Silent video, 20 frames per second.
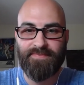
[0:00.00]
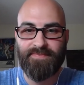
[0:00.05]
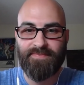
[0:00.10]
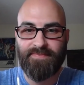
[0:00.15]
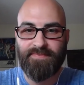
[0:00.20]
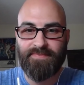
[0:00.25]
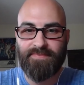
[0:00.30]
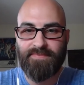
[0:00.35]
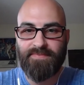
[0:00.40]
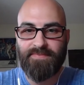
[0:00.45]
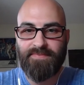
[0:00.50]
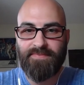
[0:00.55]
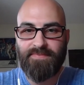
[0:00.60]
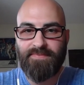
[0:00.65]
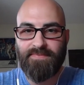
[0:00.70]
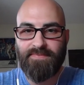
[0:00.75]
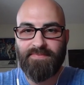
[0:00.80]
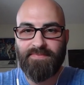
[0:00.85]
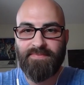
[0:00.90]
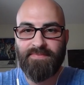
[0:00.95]

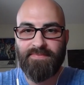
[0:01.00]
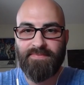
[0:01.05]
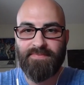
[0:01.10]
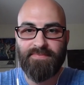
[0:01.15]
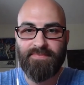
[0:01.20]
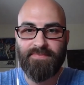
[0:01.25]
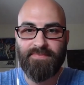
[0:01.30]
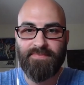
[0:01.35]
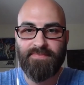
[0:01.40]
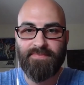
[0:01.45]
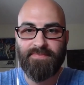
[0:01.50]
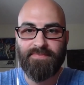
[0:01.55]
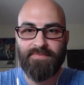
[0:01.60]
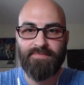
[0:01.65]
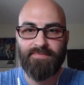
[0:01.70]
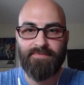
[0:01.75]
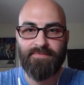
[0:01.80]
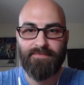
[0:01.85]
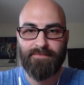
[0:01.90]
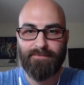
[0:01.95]

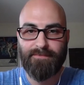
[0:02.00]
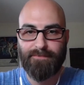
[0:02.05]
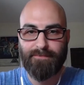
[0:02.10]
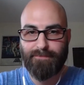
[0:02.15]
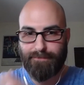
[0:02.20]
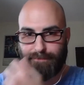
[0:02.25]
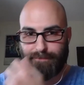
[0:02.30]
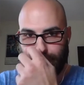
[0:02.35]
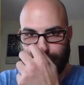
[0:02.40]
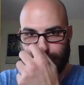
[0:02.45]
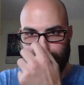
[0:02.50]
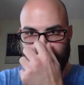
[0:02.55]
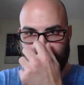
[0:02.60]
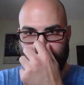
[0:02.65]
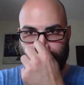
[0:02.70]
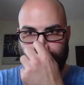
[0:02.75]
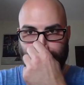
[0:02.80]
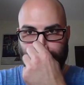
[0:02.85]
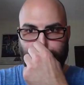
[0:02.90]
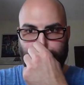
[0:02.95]

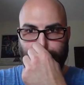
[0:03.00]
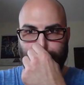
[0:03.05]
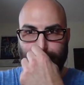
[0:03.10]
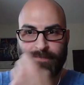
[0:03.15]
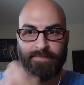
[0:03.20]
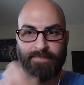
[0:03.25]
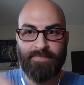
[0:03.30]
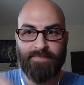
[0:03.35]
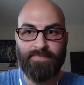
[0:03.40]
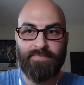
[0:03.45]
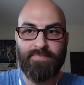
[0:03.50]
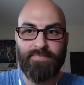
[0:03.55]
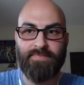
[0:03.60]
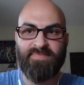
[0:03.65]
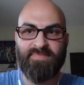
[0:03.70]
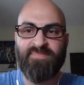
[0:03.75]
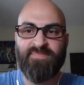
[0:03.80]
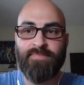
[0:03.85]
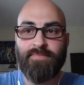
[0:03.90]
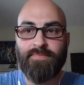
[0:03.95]

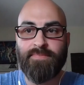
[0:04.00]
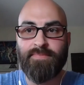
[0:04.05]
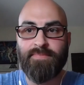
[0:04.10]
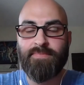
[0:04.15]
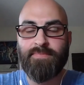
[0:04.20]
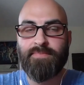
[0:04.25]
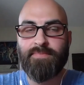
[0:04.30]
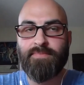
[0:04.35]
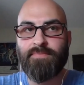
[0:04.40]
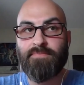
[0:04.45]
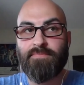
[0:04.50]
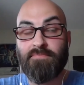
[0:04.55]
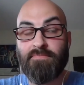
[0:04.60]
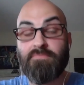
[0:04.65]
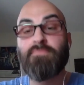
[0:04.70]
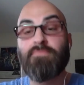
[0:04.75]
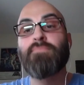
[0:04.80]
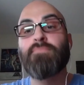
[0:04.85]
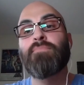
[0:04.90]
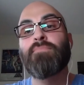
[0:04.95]

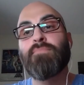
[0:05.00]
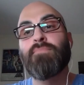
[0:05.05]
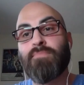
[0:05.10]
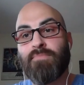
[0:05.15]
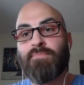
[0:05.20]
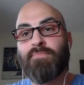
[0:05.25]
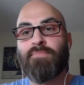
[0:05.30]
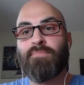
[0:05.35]
No words are spoken by the person on screen.